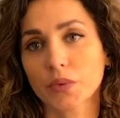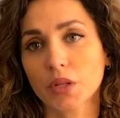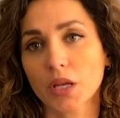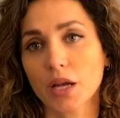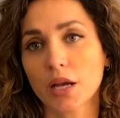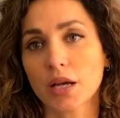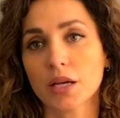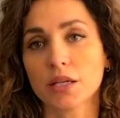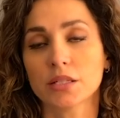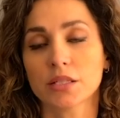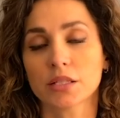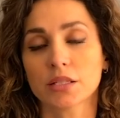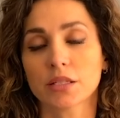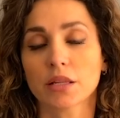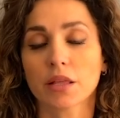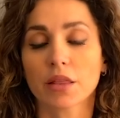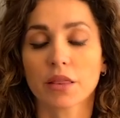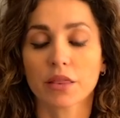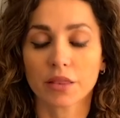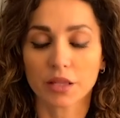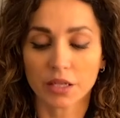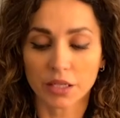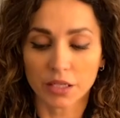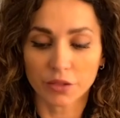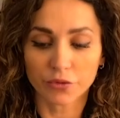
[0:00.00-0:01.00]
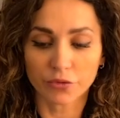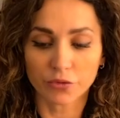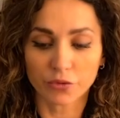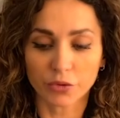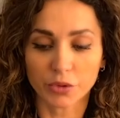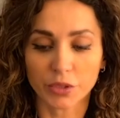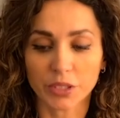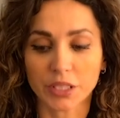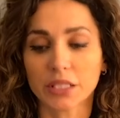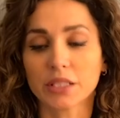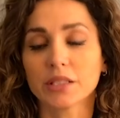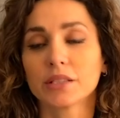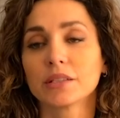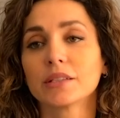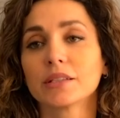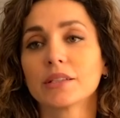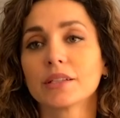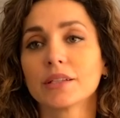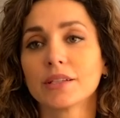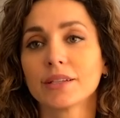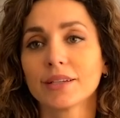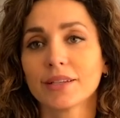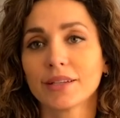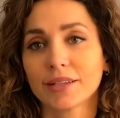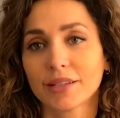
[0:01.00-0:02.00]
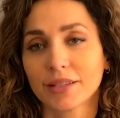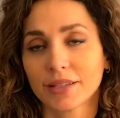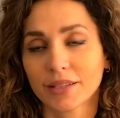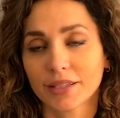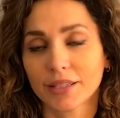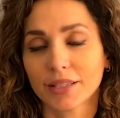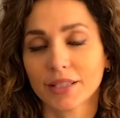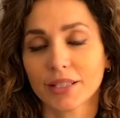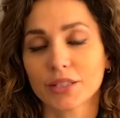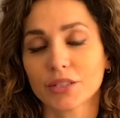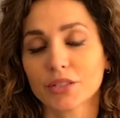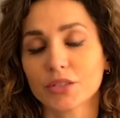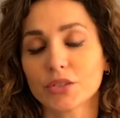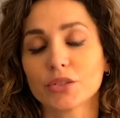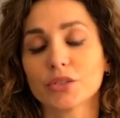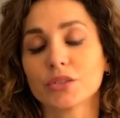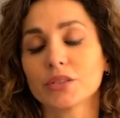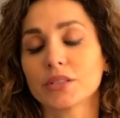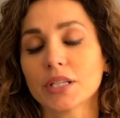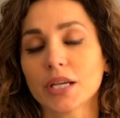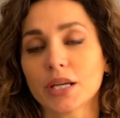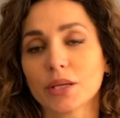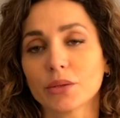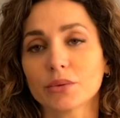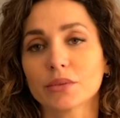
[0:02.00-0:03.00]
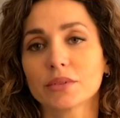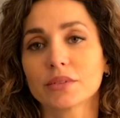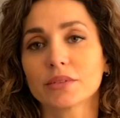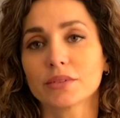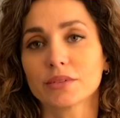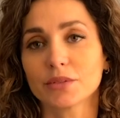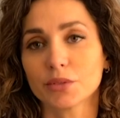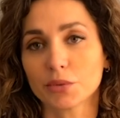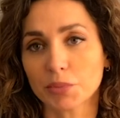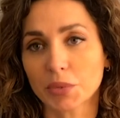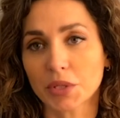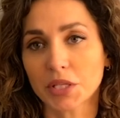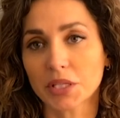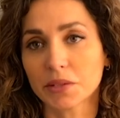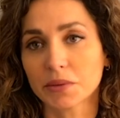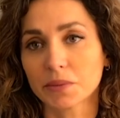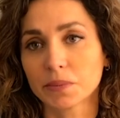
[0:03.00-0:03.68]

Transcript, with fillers: as thankfully it turned out to be.